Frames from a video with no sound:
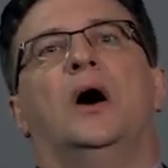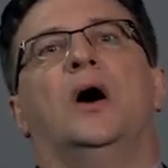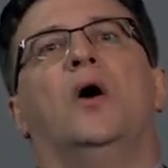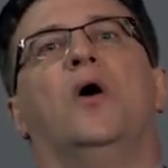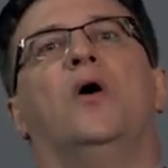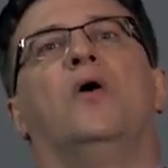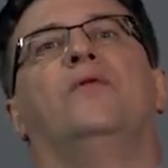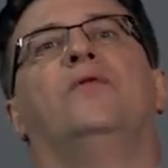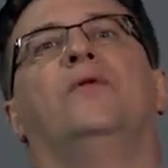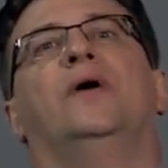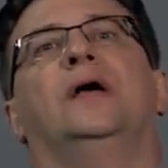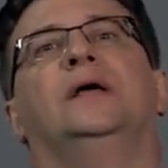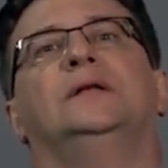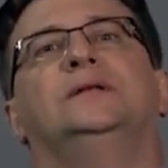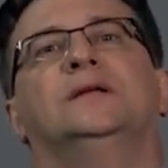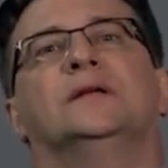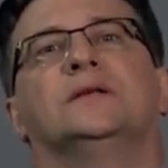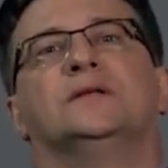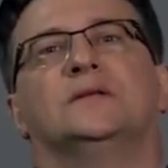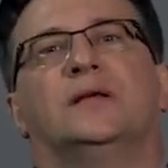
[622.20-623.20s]
of
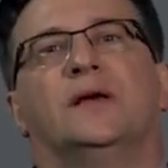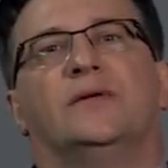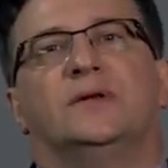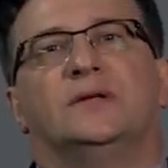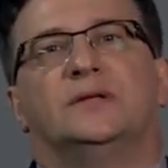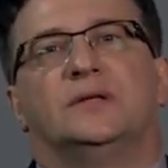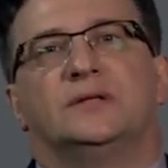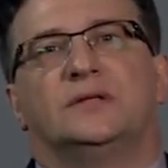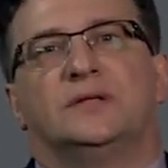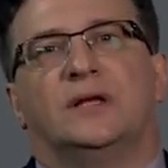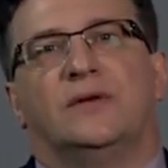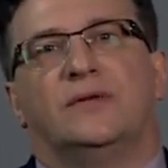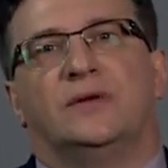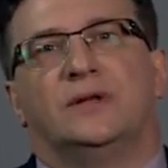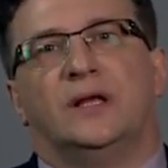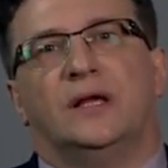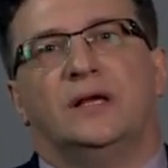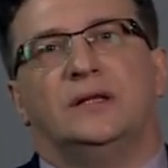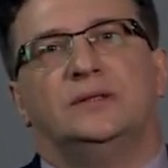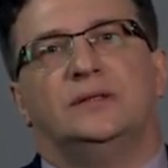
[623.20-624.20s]

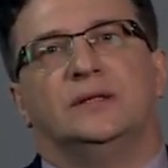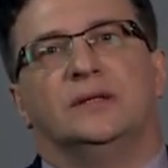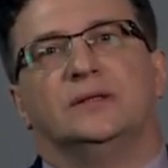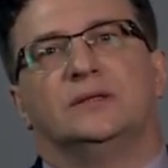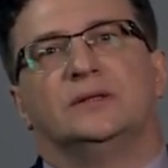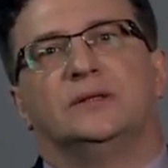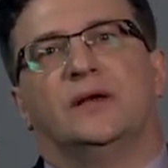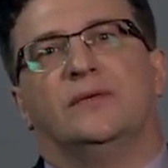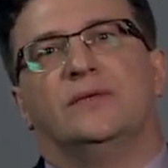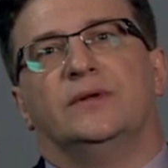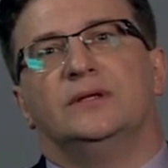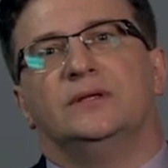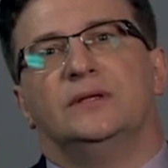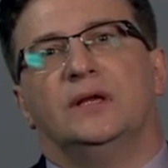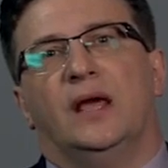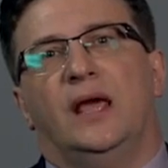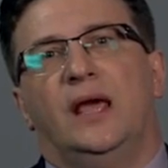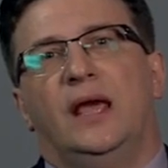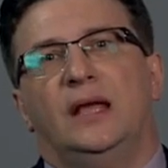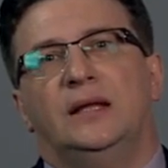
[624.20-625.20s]

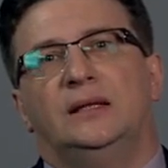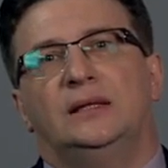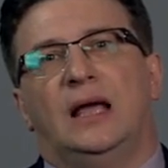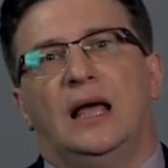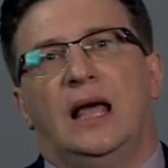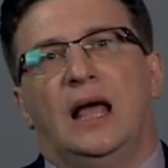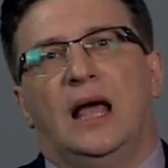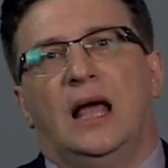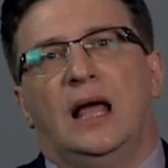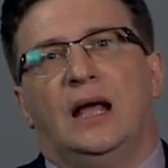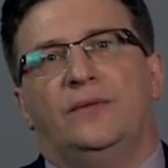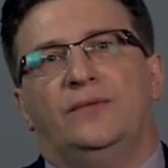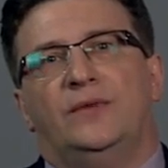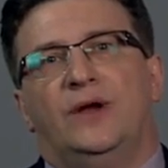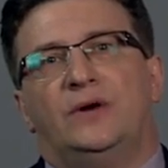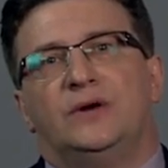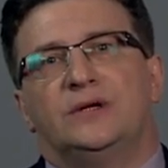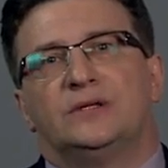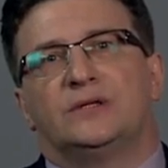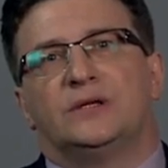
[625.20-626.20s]
1877-1878,
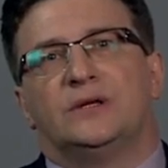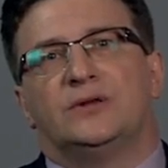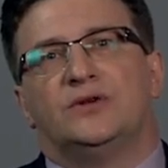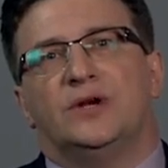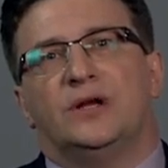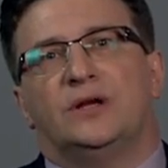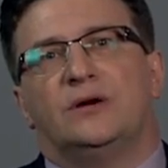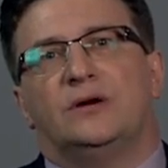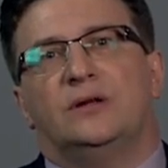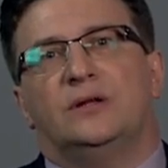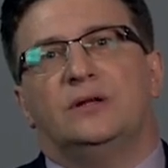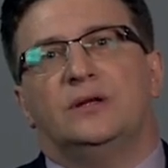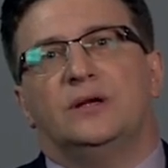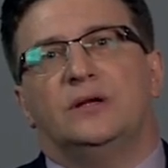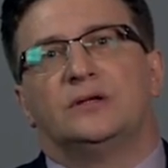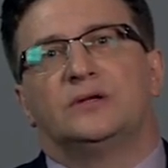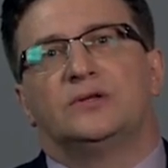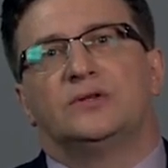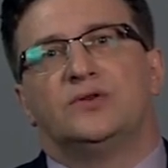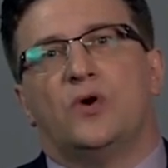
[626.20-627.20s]
there is General
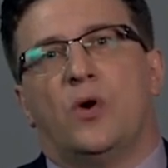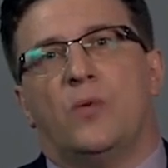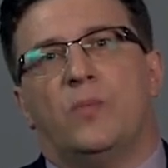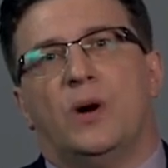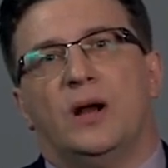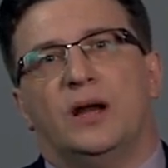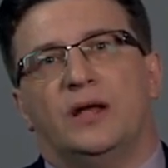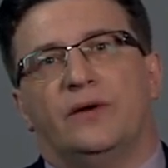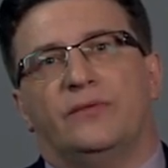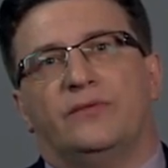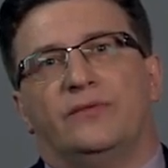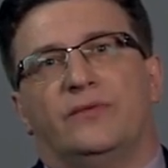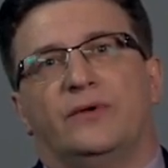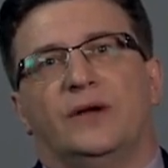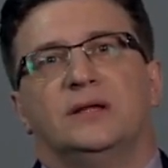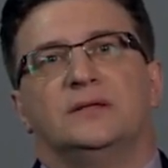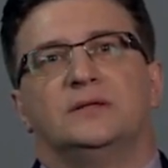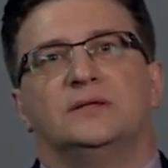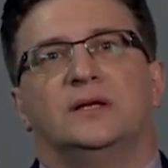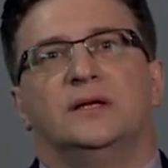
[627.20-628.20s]
Sobolev.
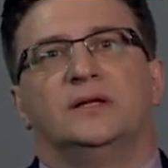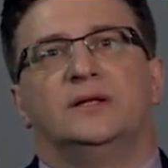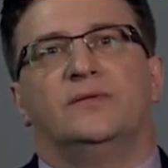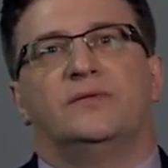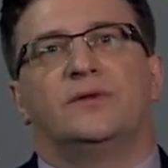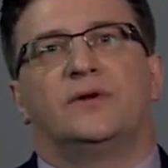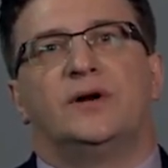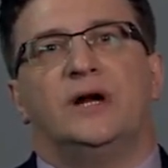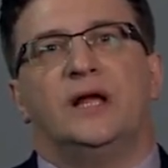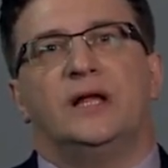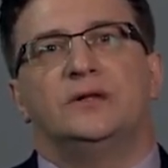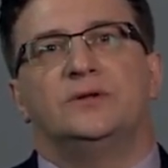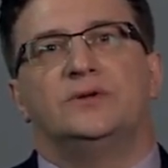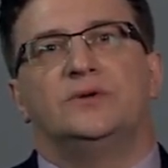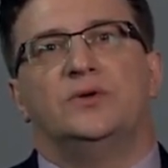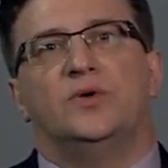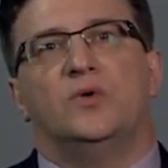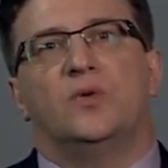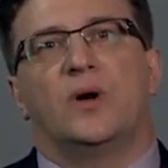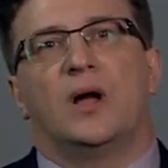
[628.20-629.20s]
Instead of Grand
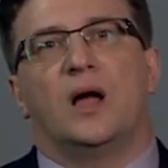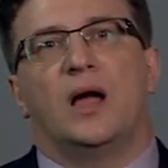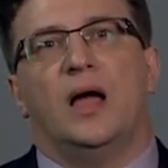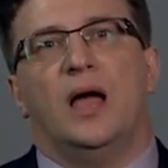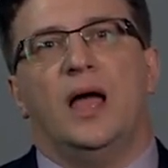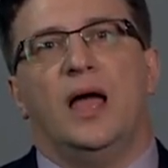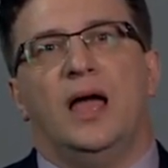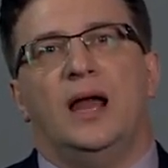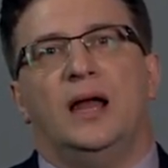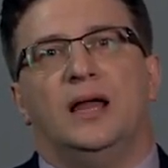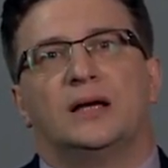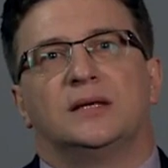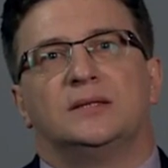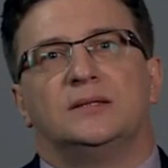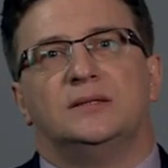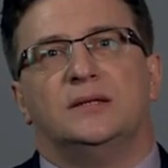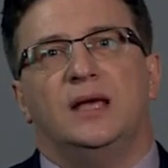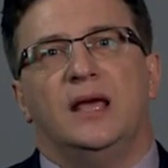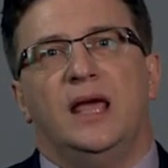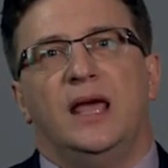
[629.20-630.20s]
Duke
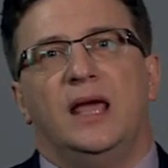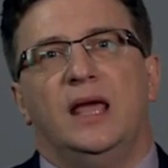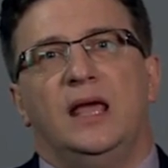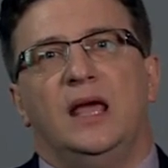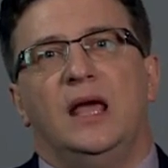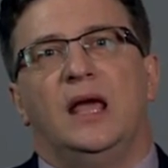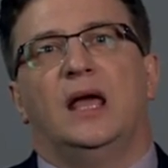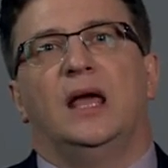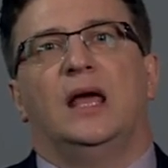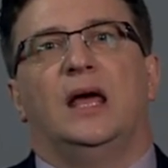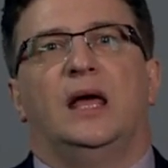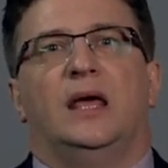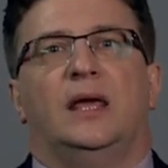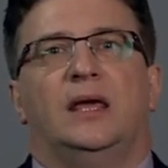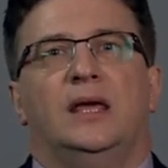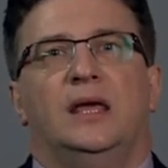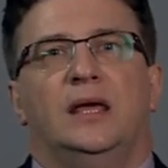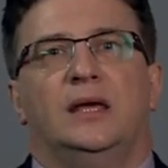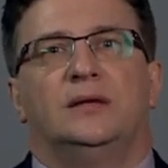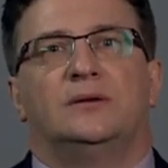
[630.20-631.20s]
Alexei,
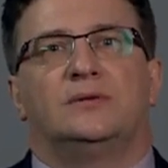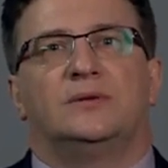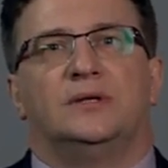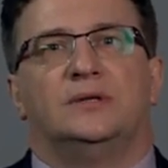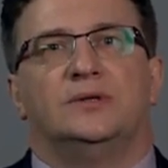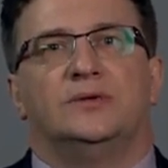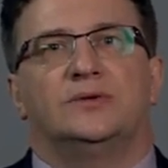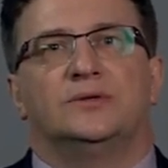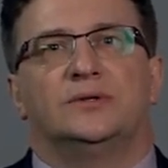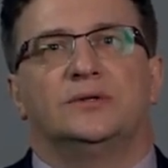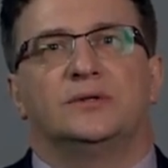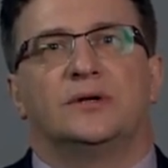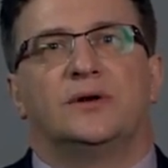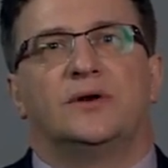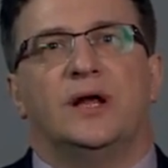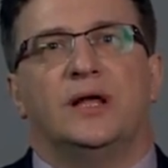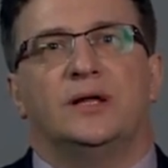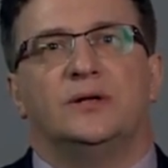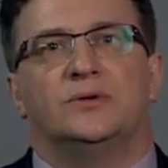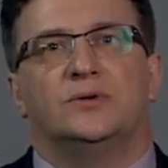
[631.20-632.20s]
he introduces
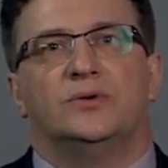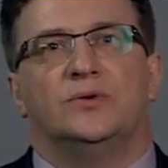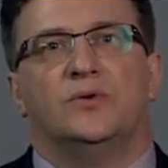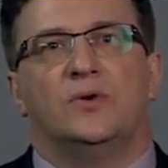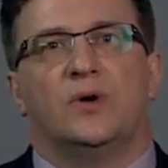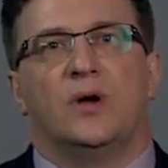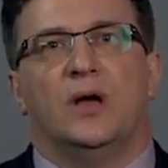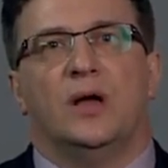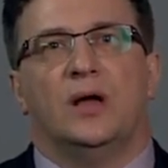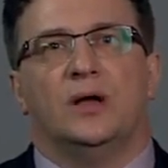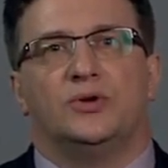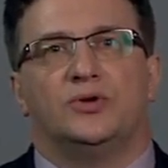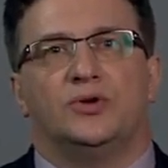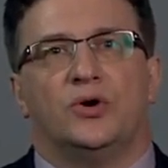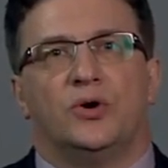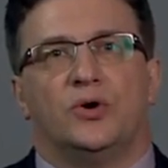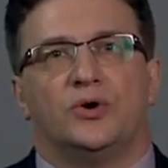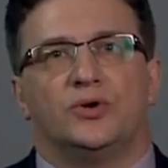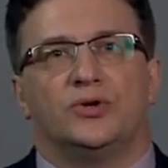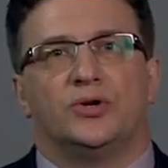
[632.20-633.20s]
Grand Duke
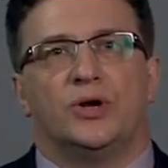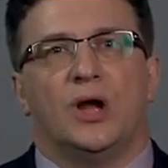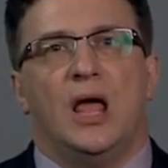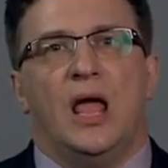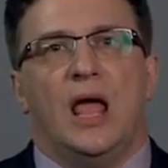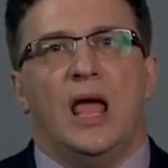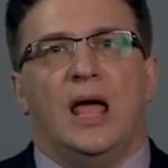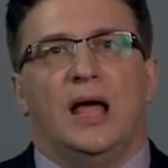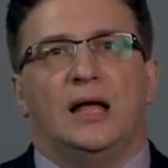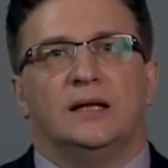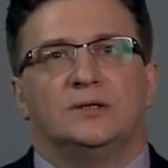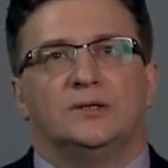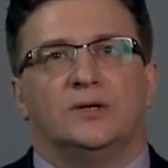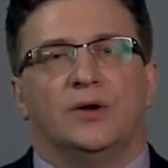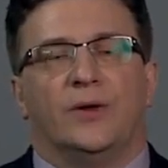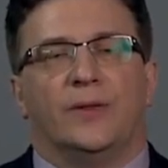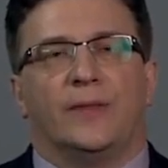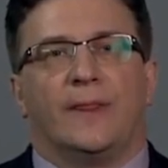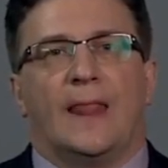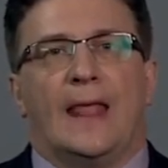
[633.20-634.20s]
George, and
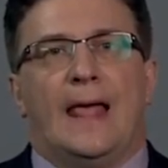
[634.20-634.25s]
so on.